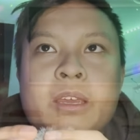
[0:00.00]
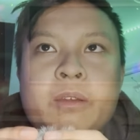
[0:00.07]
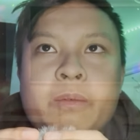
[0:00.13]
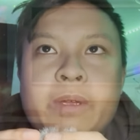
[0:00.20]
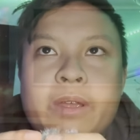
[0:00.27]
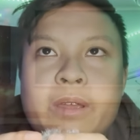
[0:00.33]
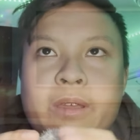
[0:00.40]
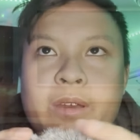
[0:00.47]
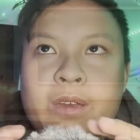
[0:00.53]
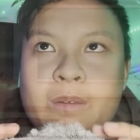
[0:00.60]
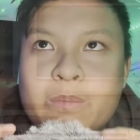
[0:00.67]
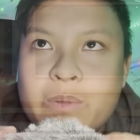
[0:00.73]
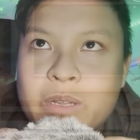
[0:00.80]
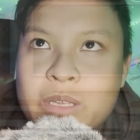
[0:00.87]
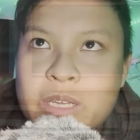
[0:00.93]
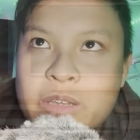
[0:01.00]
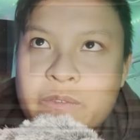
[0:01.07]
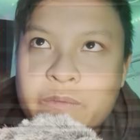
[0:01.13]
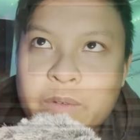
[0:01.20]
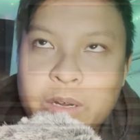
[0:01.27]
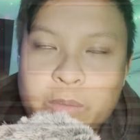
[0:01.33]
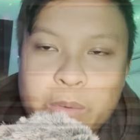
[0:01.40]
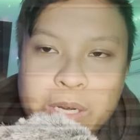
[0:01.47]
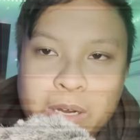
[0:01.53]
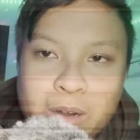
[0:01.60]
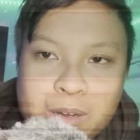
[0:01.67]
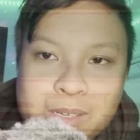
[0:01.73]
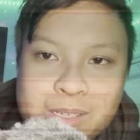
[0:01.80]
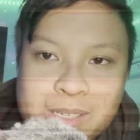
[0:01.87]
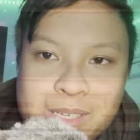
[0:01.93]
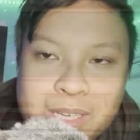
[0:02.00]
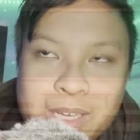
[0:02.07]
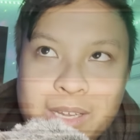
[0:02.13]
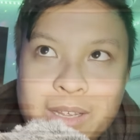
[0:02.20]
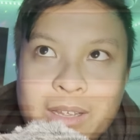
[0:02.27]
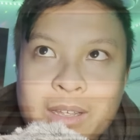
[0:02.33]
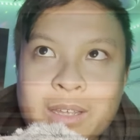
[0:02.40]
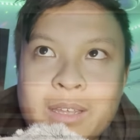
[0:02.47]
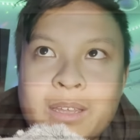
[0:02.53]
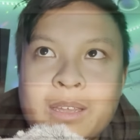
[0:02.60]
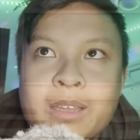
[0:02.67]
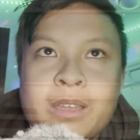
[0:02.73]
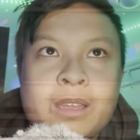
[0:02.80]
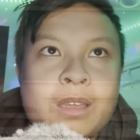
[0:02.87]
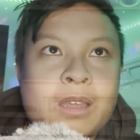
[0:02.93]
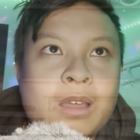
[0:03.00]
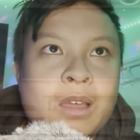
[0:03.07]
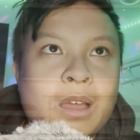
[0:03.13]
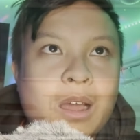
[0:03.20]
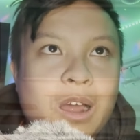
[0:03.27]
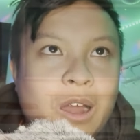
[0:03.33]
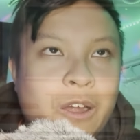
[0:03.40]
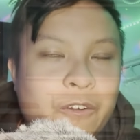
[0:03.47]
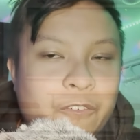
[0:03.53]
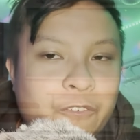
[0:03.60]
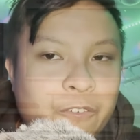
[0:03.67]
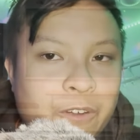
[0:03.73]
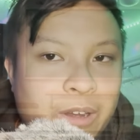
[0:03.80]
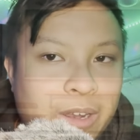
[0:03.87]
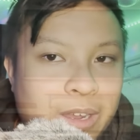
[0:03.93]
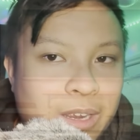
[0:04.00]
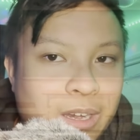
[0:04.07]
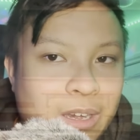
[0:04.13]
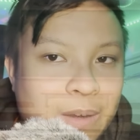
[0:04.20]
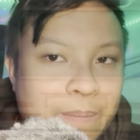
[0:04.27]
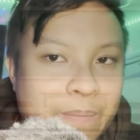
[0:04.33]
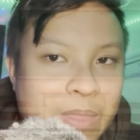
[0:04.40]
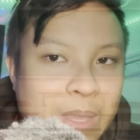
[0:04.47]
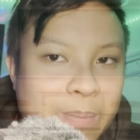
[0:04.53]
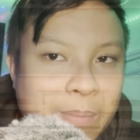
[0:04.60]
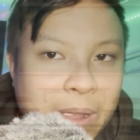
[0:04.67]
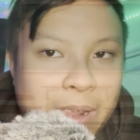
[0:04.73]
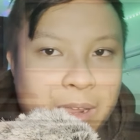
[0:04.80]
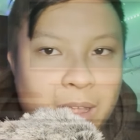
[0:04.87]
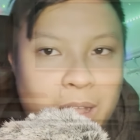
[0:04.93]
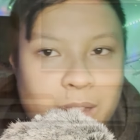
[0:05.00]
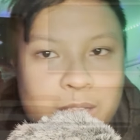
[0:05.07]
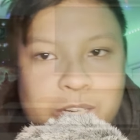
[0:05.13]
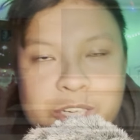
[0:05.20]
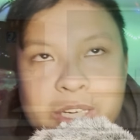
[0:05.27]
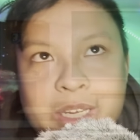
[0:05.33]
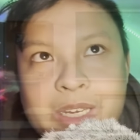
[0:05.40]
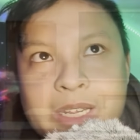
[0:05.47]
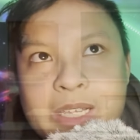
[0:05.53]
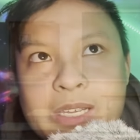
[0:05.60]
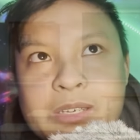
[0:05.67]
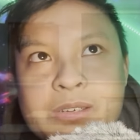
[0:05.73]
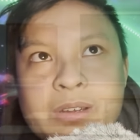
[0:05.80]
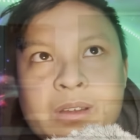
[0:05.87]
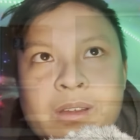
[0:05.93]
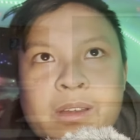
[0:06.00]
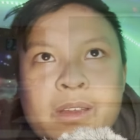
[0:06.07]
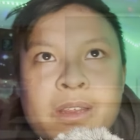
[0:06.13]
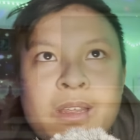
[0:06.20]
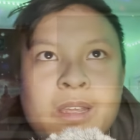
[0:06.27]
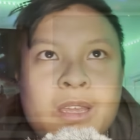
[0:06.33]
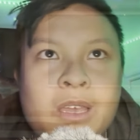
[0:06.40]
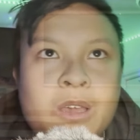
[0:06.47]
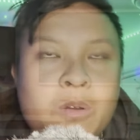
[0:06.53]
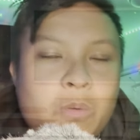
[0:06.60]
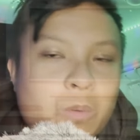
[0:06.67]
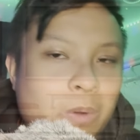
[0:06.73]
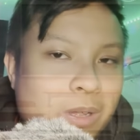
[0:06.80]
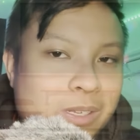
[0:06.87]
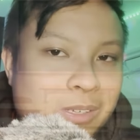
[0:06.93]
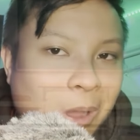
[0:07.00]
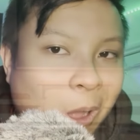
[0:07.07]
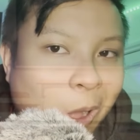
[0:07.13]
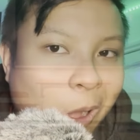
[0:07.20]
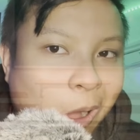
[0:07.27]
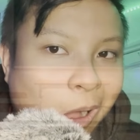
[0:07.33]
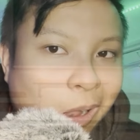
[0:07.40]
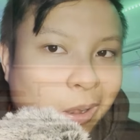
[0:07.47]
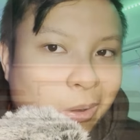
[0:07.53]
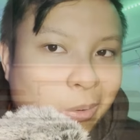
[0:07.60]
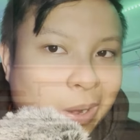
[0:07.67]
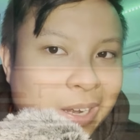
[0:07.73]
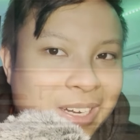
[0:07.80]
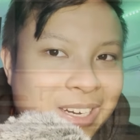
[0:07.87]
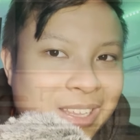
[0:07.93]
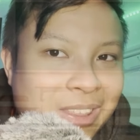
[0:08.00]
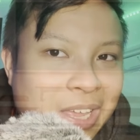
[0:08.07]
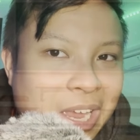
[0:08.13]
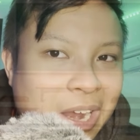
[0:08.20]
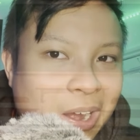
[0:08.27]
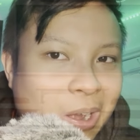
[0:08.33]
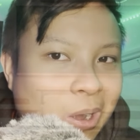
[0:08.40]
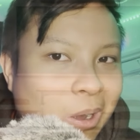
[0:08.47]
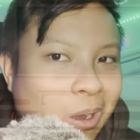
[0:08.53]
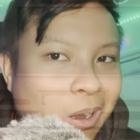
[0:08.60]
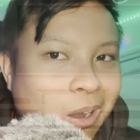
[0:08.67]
We couldn't believe what we are seeing. Our frickin' biology teacher was already there,